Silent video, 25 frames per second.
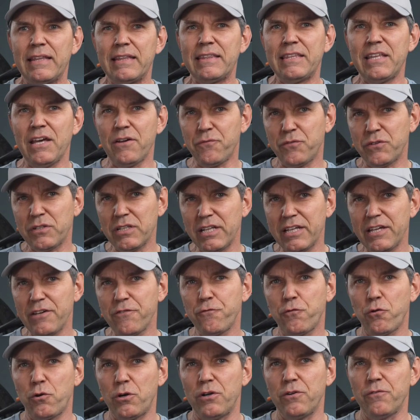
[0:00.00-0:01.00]
Definitely
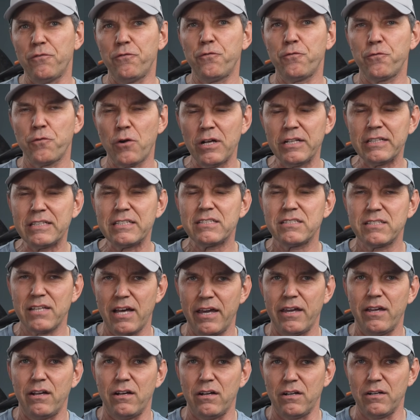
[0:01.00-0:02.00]
for a front
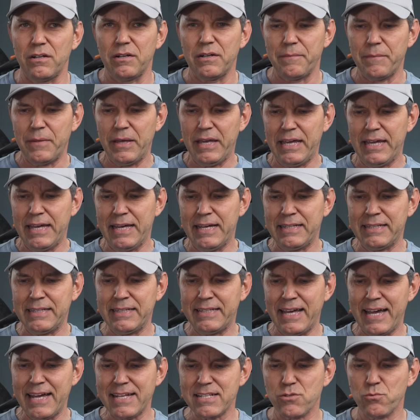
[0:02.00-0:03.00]
tire. And
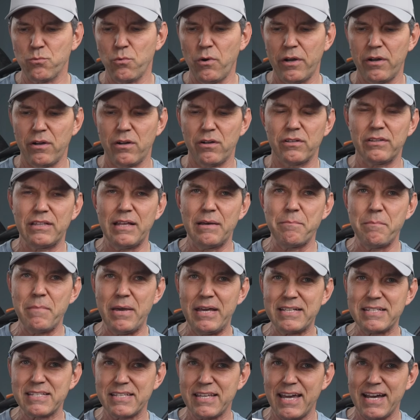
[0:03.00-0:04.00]
that's where the
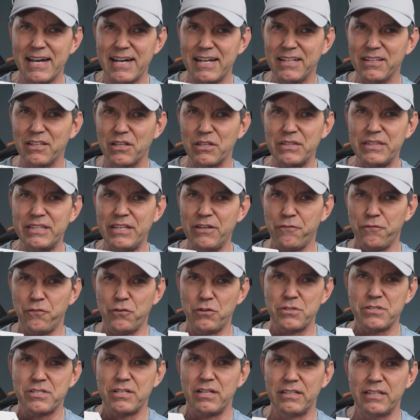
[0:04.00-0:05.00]
Mezcal
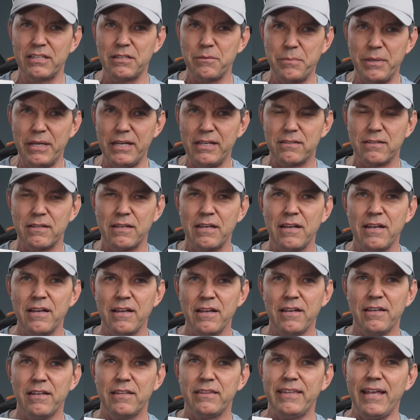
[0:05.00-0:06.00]
differs a little bit.
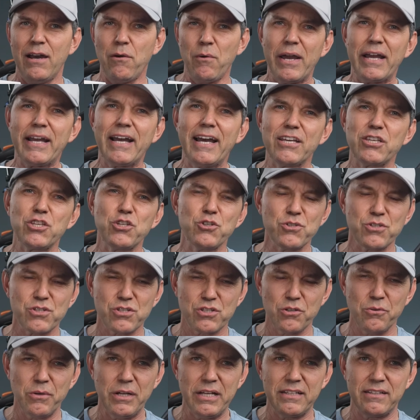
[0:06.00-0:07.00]
Now I got
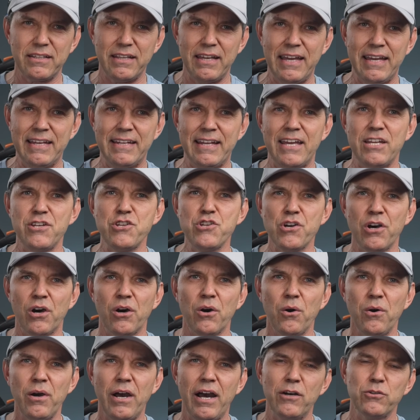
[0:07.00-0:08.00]
used to it and I
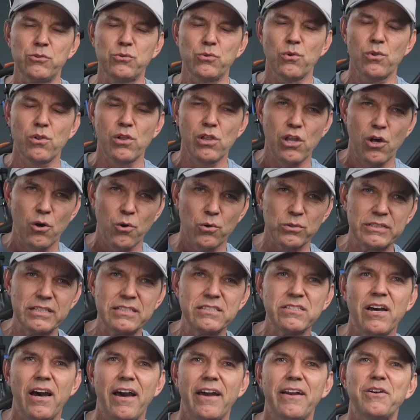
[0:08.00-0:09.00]
know how to load the
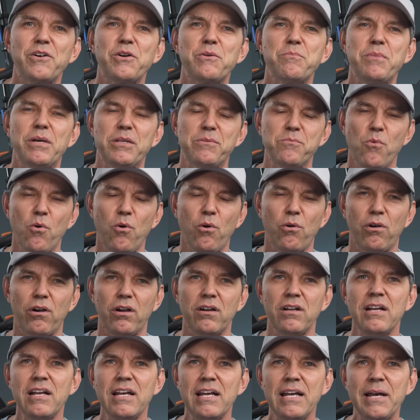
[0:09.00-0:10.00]
tire a bit
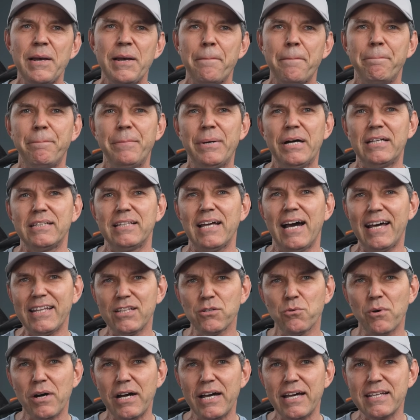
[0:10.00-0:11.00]
more, but
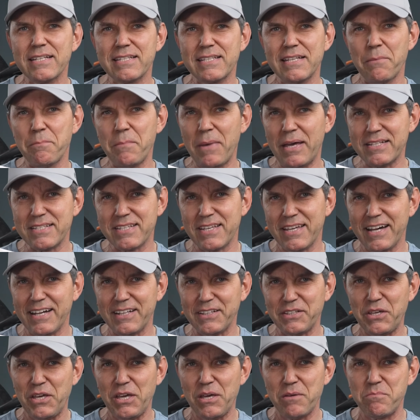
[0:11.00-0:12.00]
otherwise the
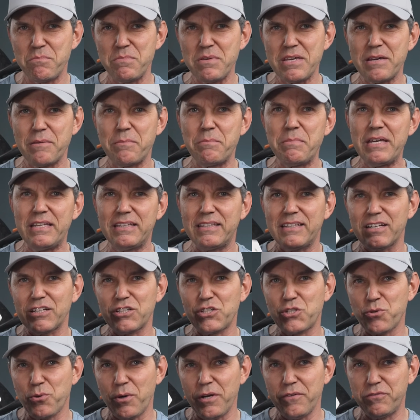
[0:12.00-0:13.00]
Mezcal kept me a
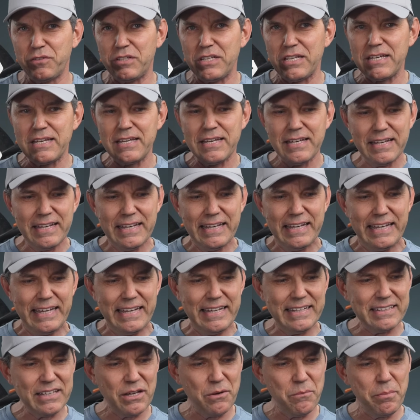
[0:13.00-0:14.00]
bit drifty
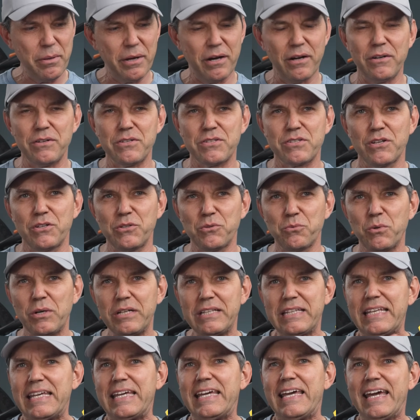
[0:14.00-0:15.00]
in comparison
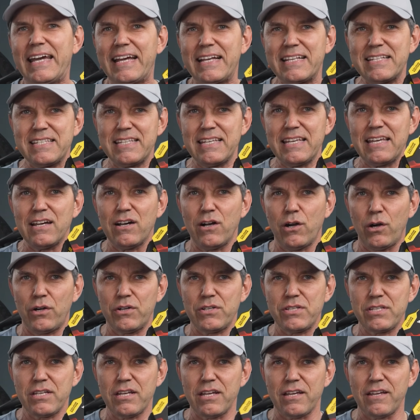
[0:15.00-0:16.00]
with the XC
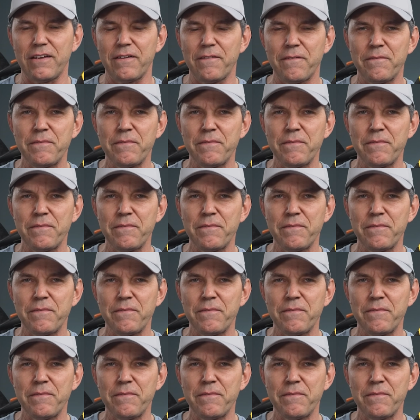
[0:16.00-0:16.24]
RC.